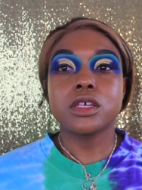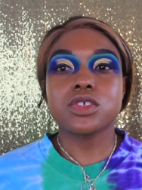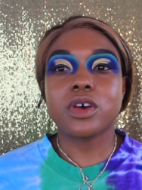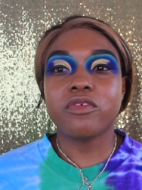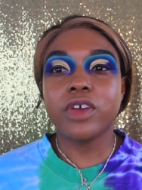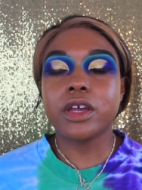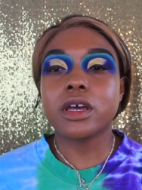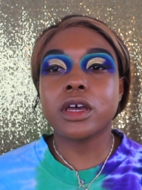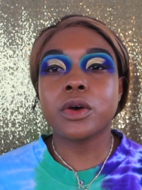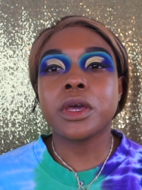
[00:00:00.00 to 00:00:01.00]
So I figured
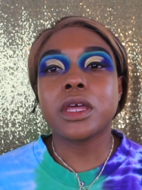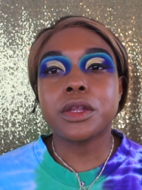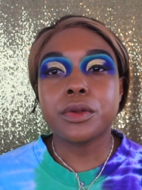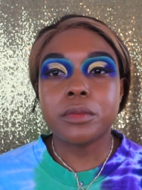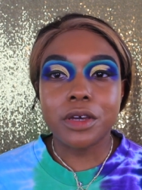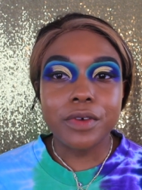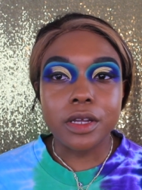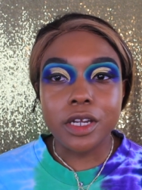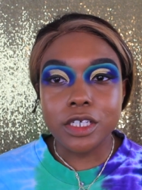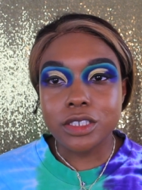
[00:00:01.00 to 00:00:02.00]
I'd go ahead and do my
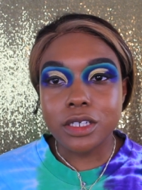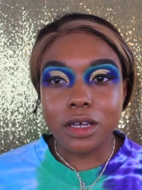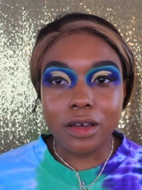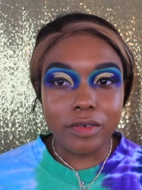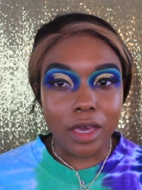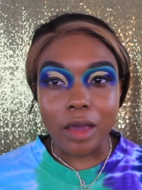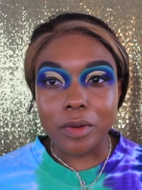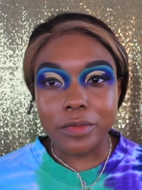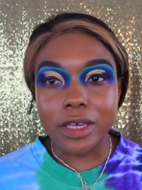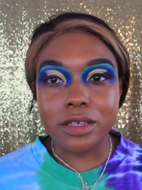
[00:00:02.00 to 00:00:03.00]
foundation off
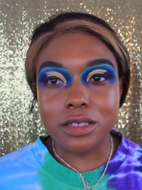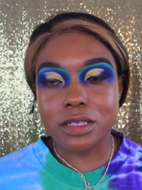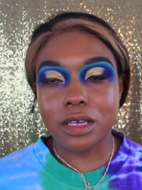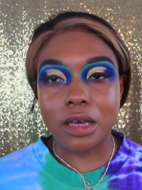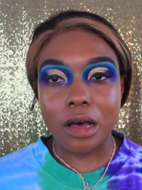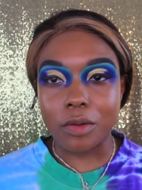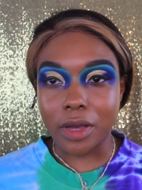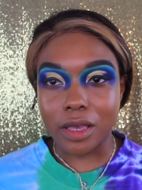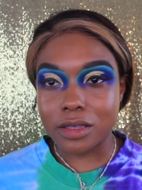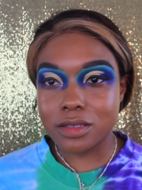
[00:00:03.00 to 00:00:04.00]
camera because it's like
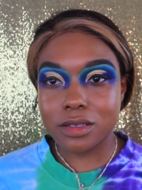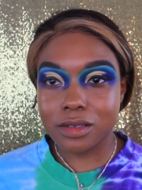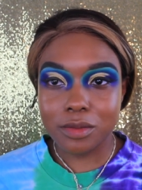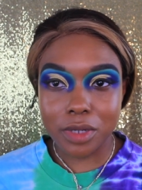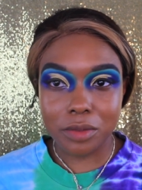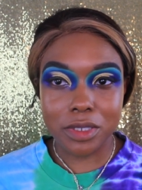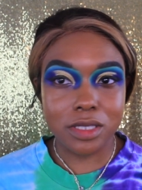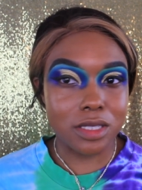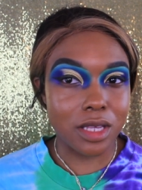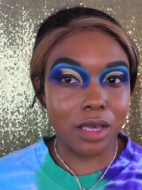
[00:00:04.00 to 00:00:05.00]
always pretty
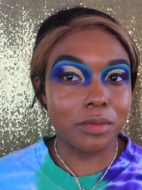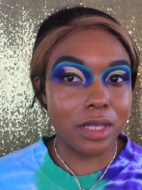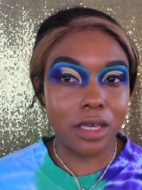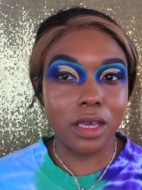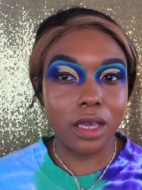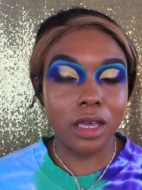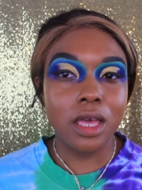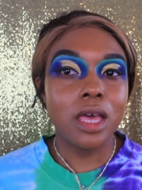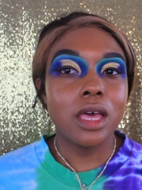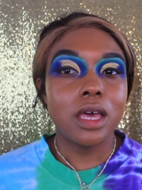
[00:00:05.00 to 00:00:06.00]
much the same thing.
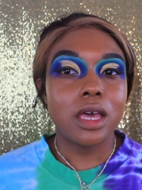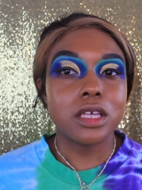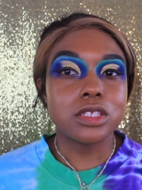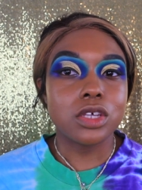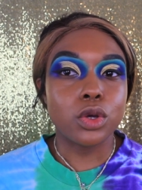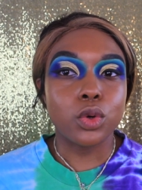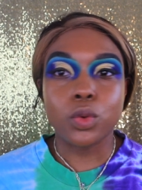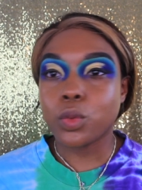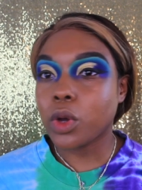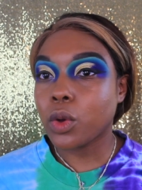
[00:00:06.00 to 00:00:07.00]
And
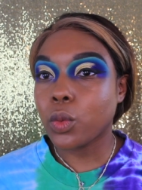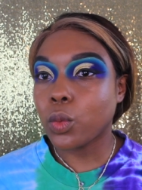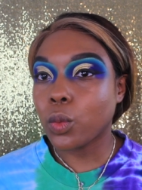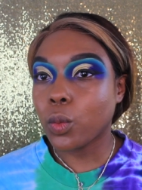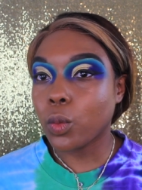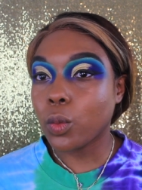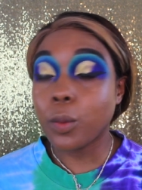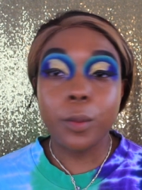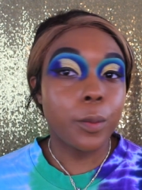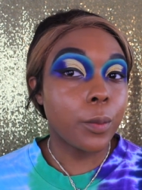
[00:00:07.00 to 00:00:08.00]
so,
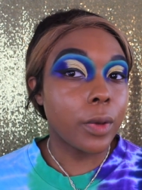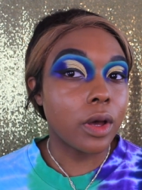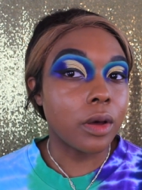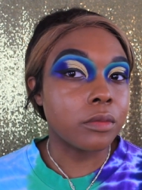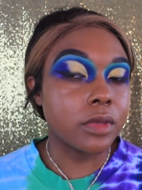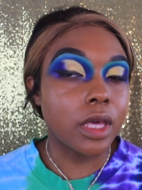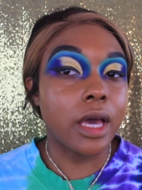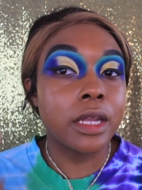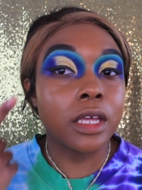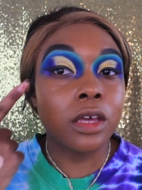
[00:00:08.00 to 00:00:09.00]
um, yeah,
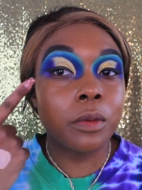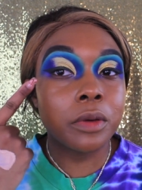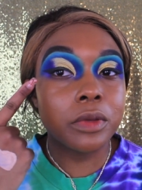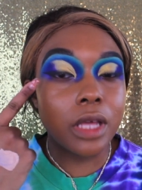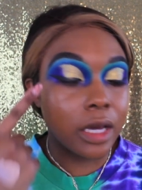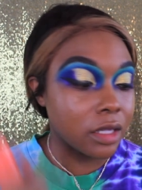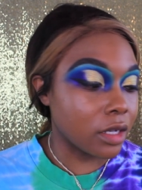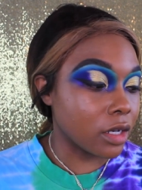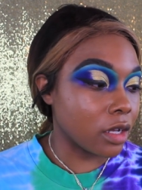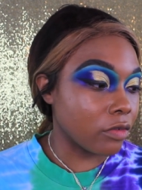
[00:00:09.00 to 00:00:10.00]
I did go in with
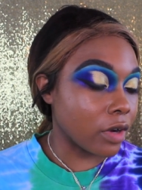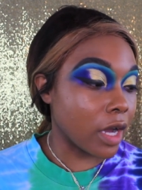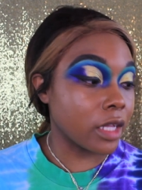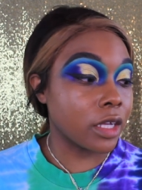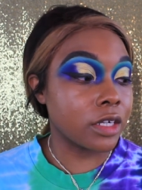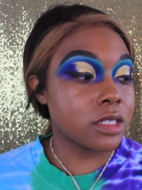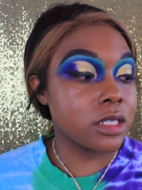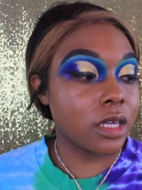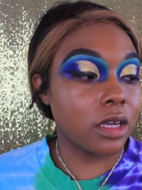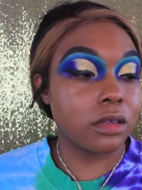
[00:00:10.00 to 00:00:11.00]
eyeliner. Uh, for eyeliner
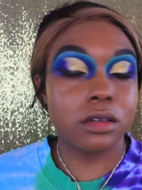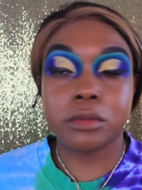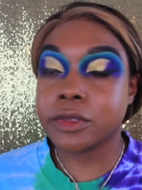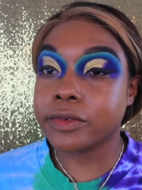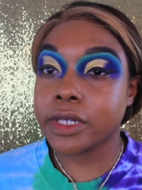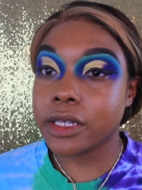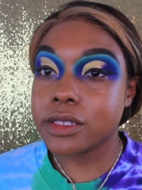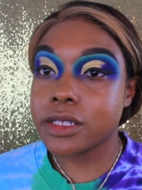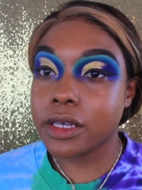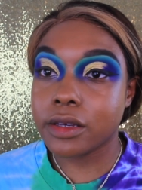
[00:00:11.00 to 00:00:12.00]
today, I almost
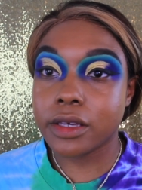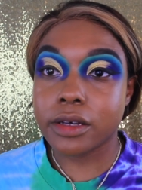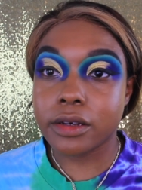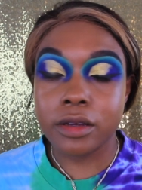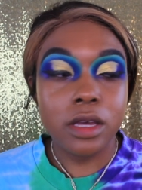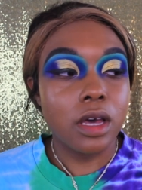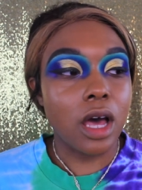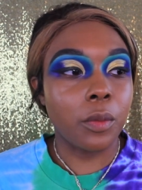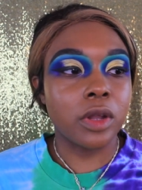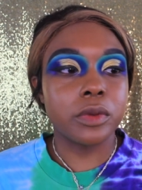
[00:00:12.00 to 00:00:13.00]
forgot to tell y'all.
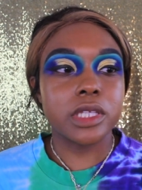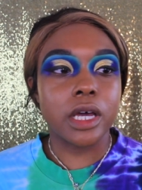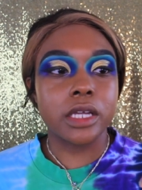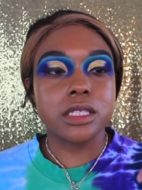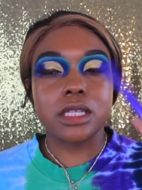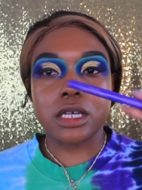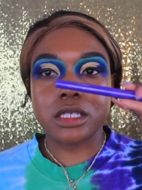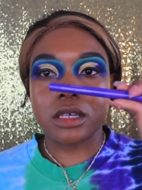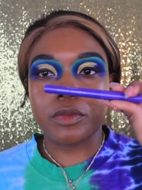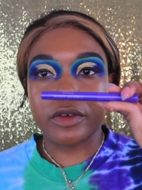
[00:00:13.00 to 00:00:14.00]
I went in with the
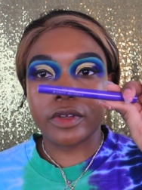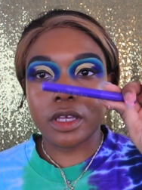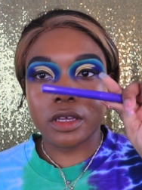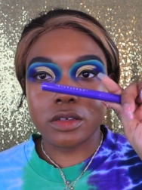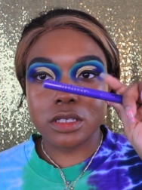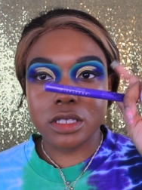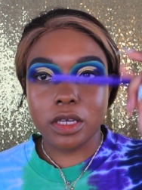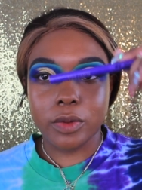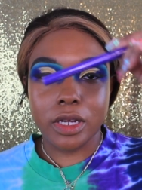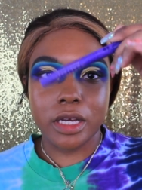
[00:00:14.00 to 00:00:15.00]
Anastasia Beverly Hills
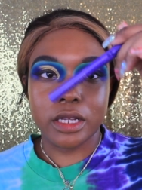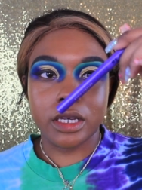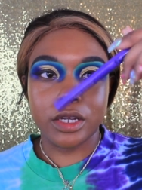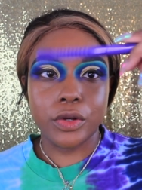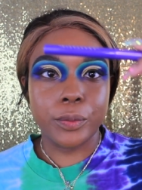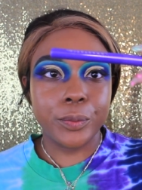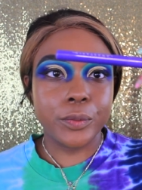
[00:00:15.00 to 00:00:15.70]
Liquid Eyeliner.